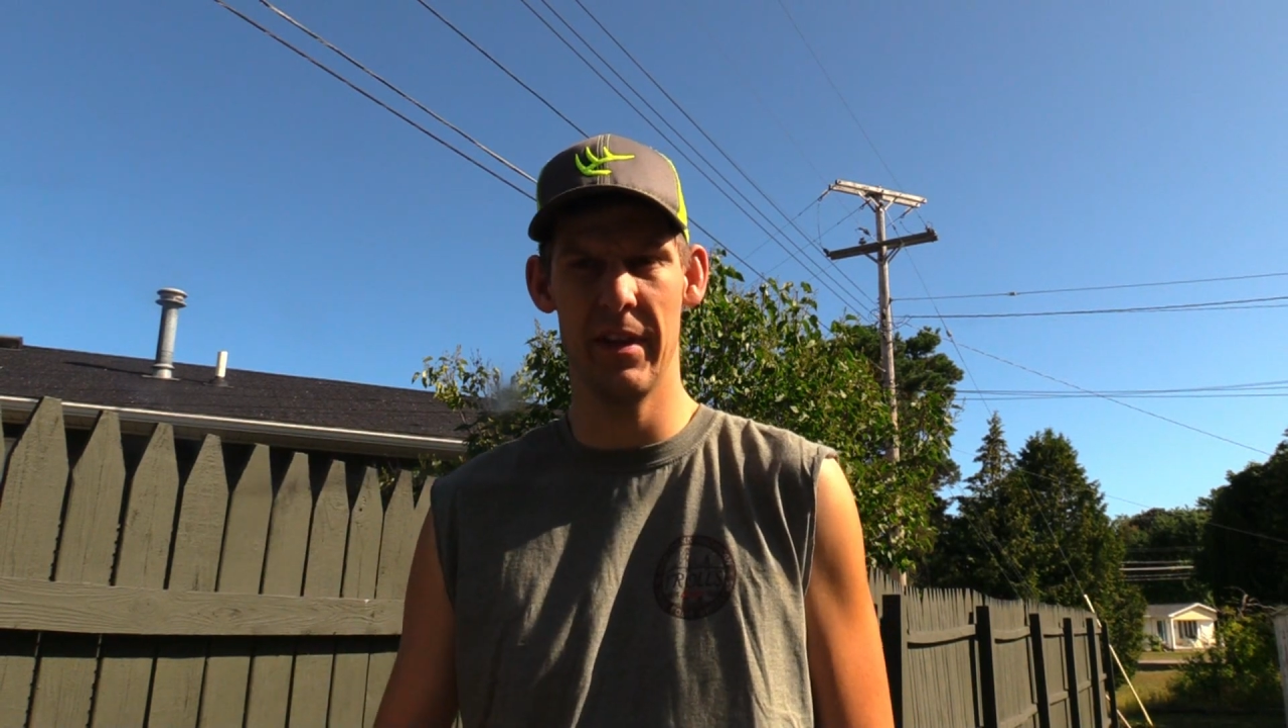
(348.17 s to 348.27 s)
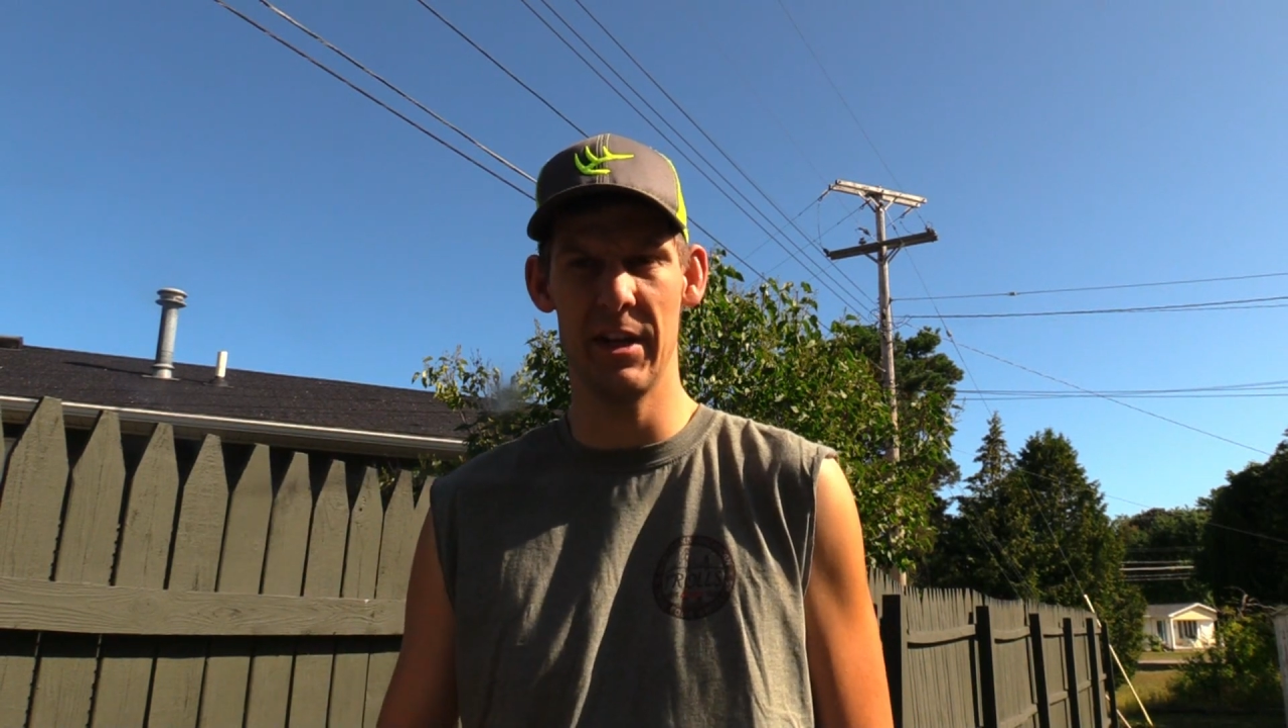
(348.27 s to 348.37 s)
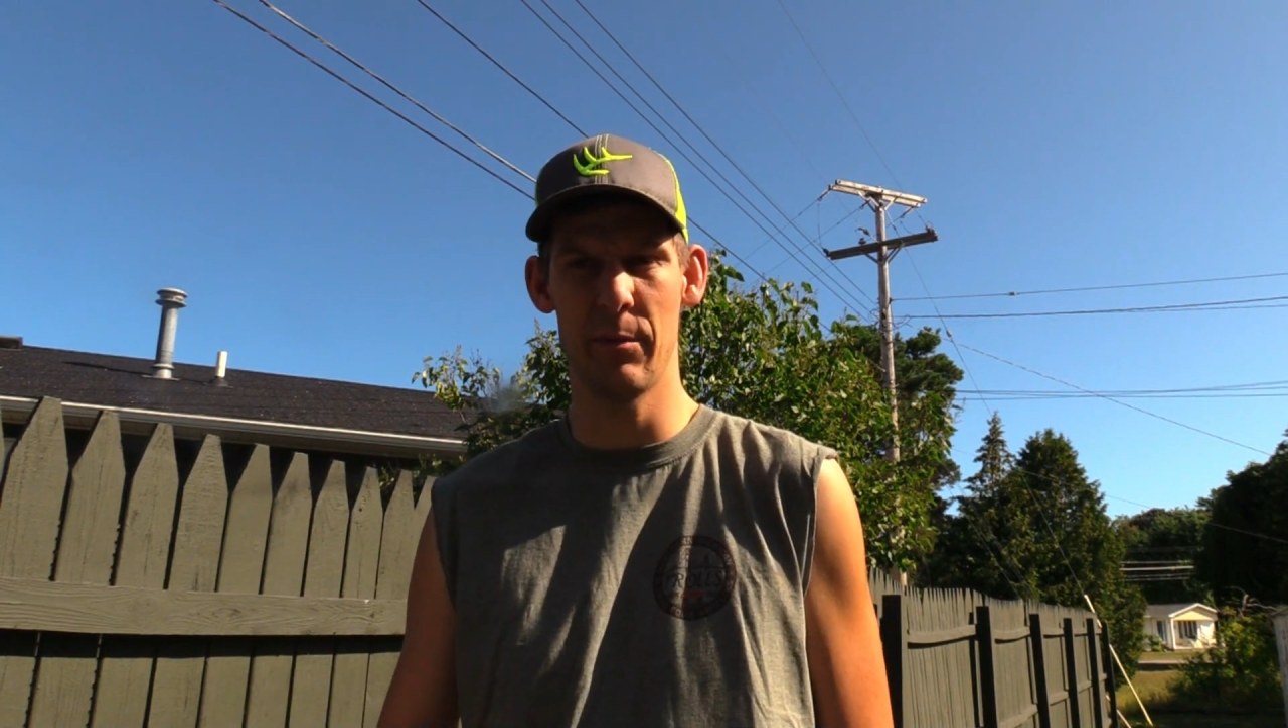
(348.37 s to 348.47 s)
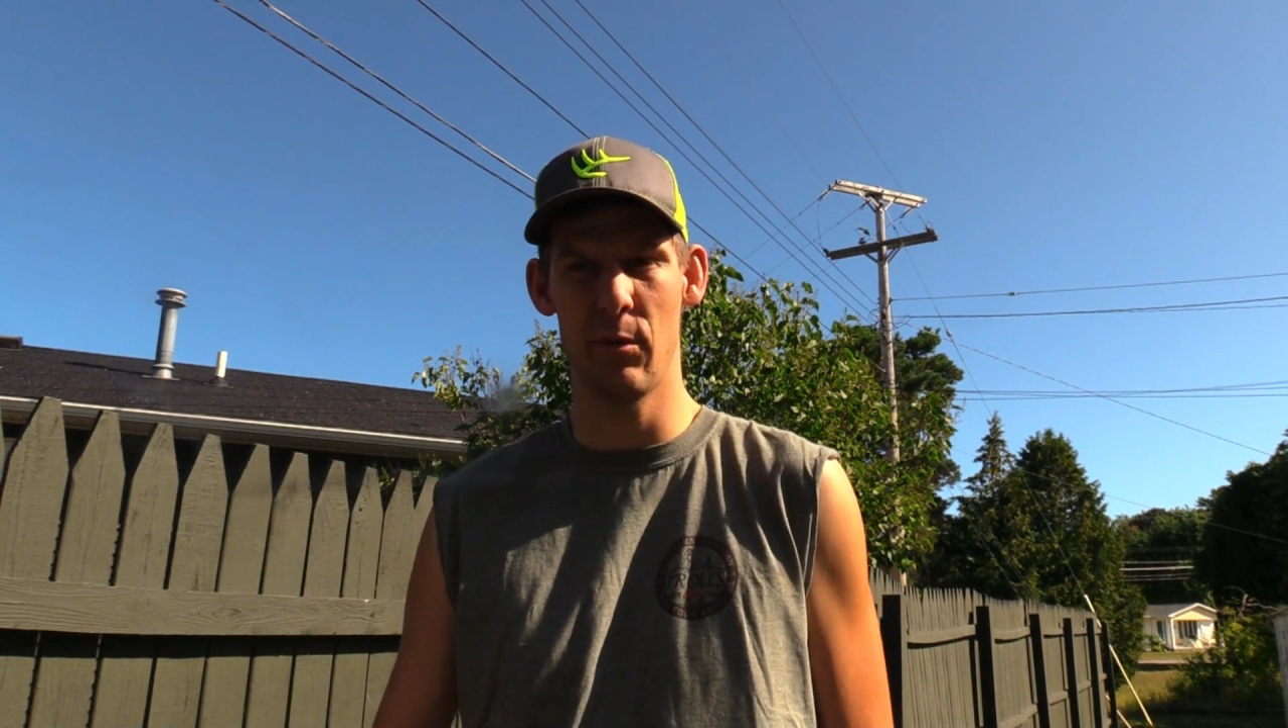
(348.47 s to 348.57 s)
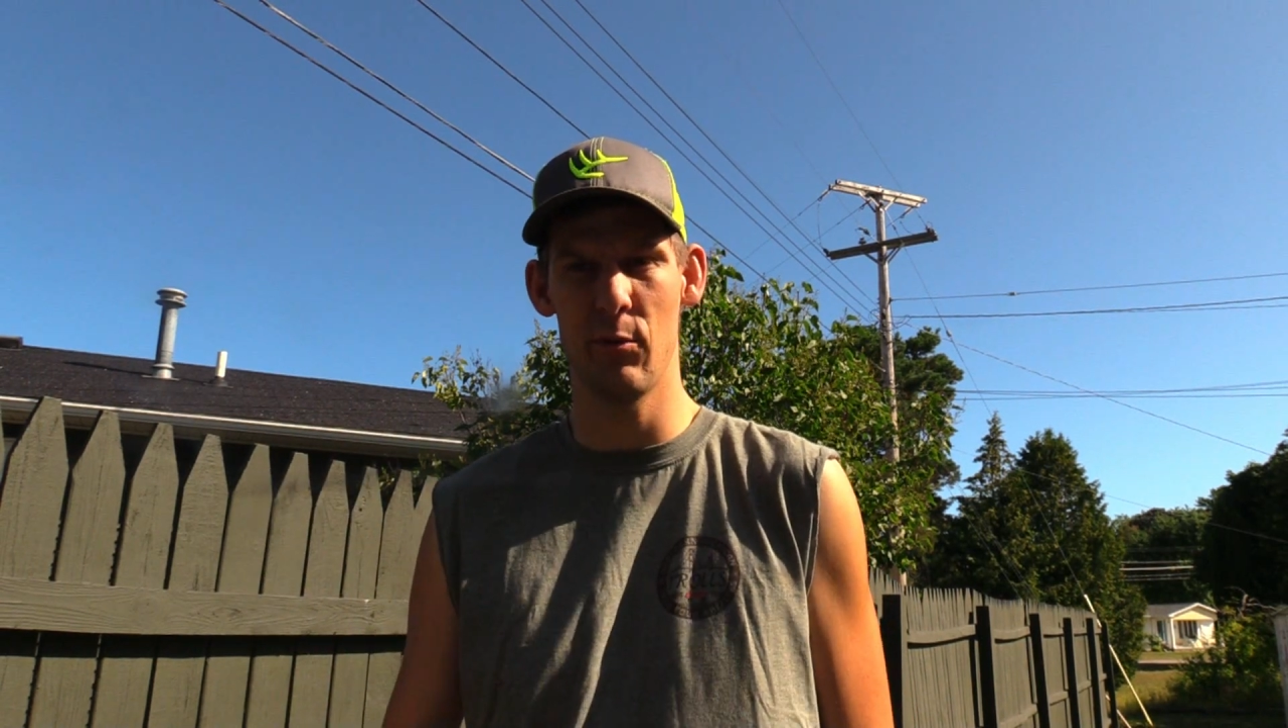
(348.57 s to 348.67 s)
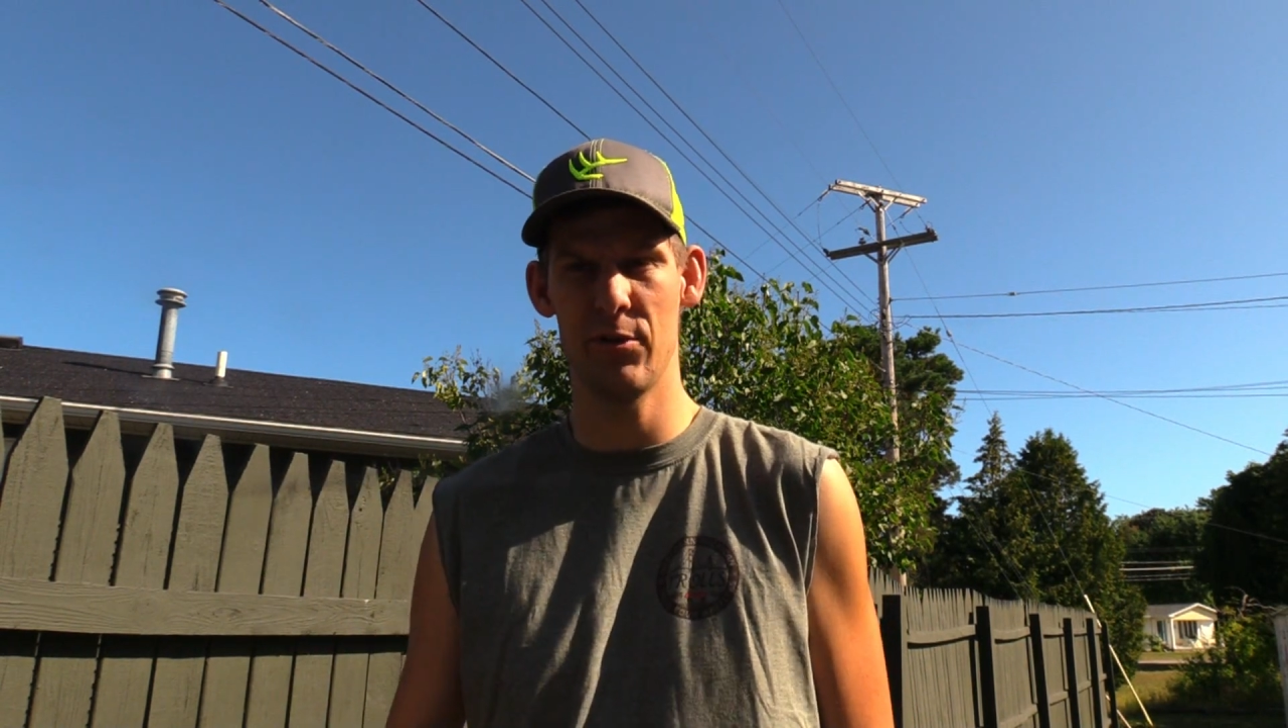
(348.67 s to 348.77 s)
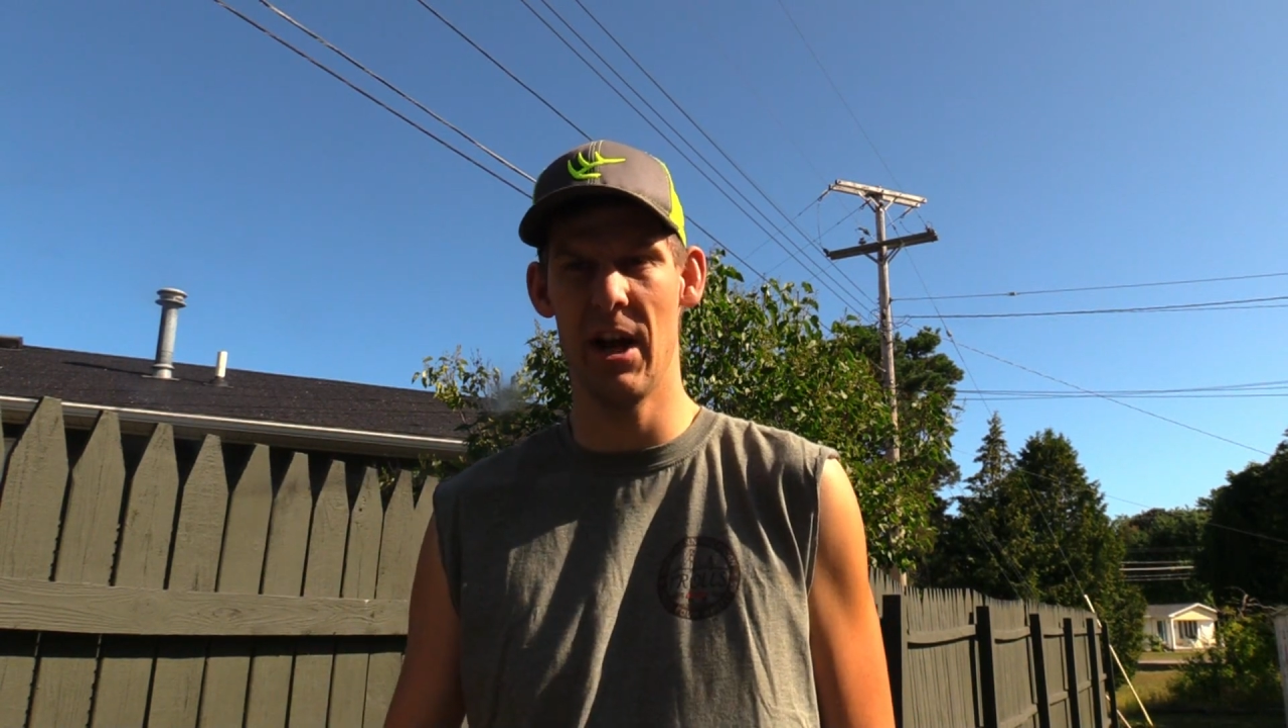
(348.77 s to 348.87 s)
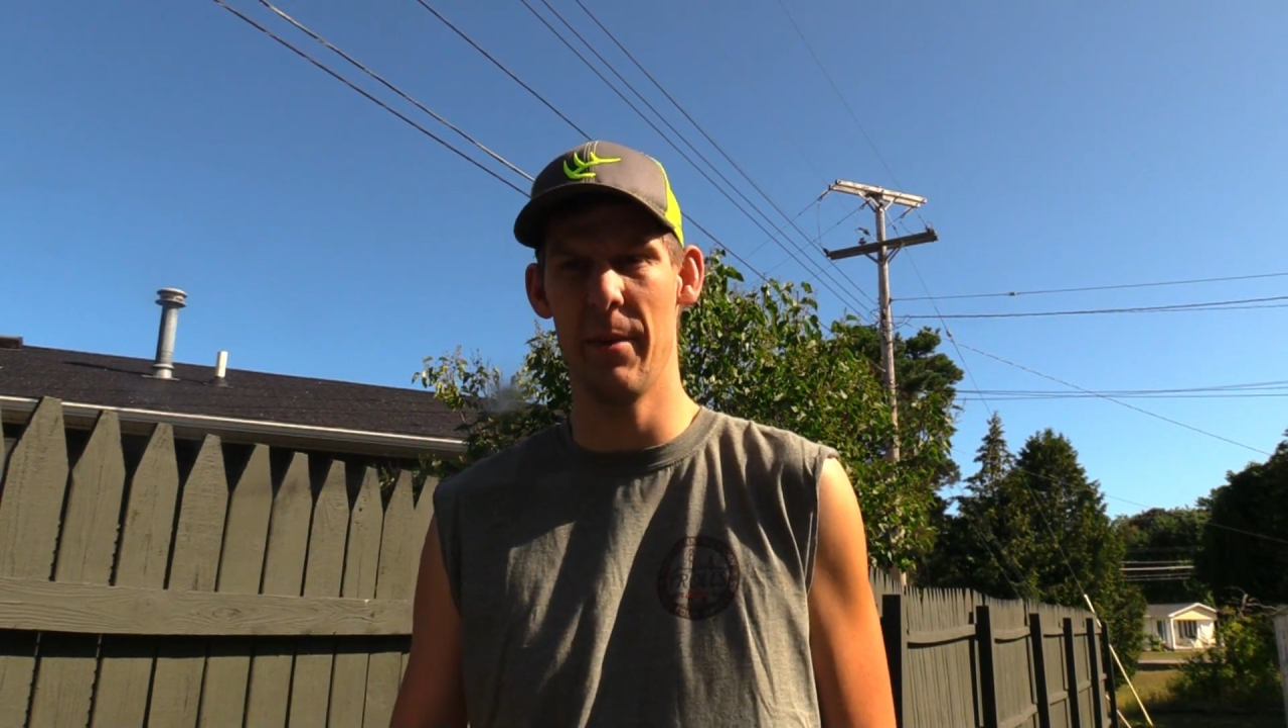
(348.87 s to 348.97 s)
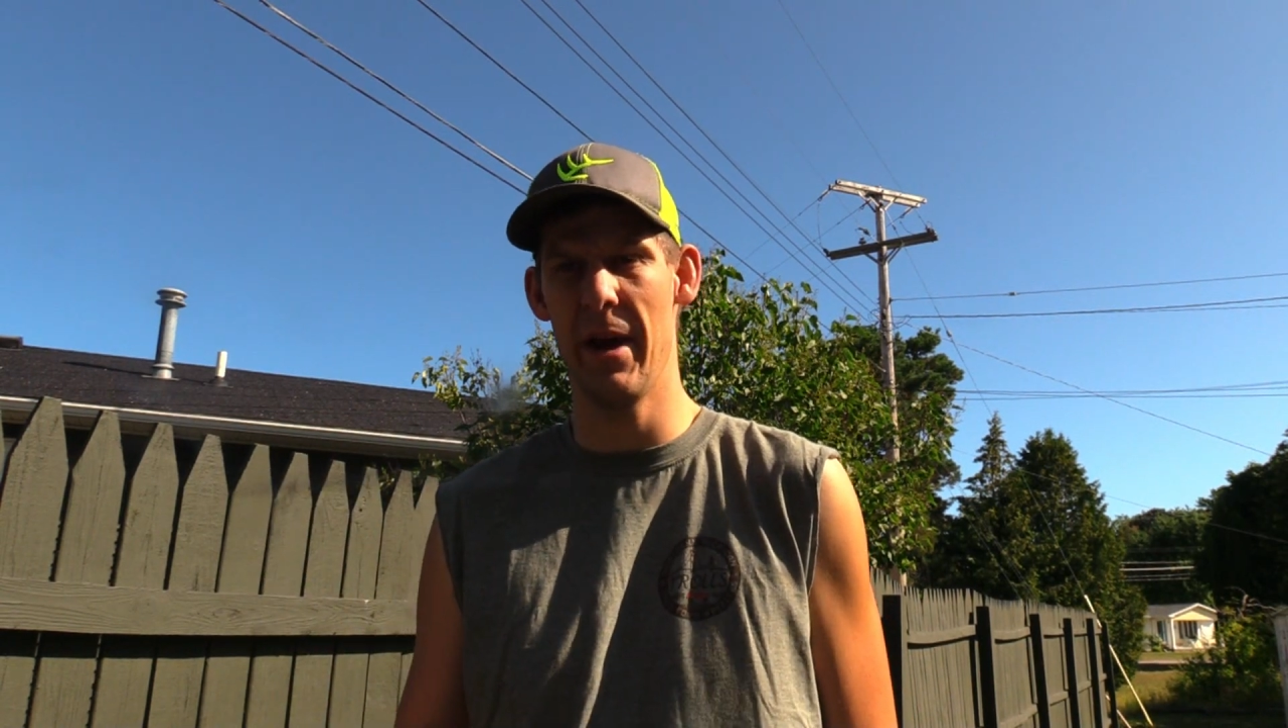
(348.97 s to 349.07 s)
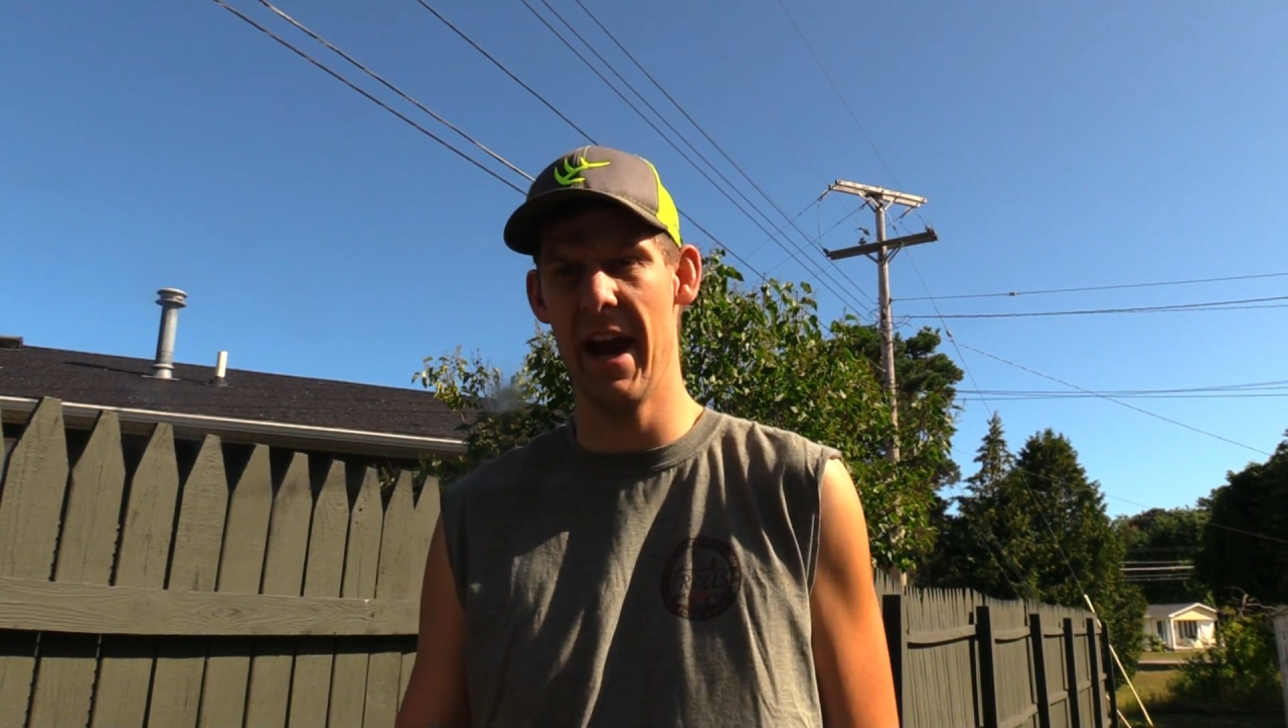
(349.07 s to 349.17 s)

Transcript: that your pro shop